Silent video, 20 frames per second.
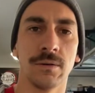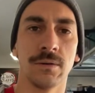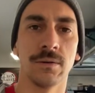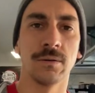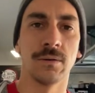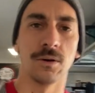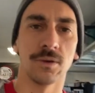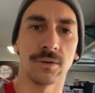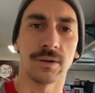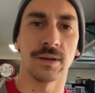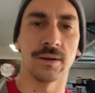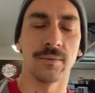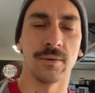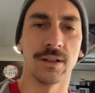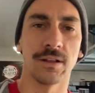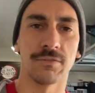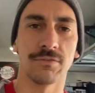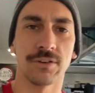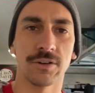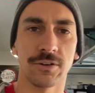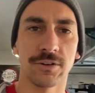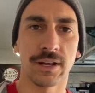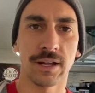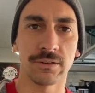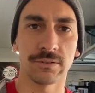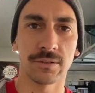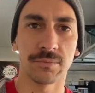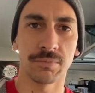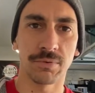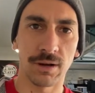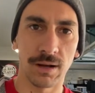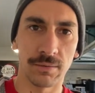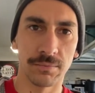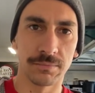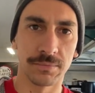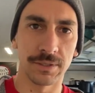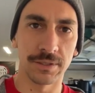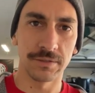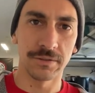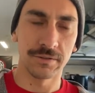Okay, well, I figured out the
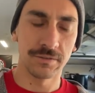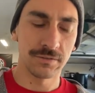problem here.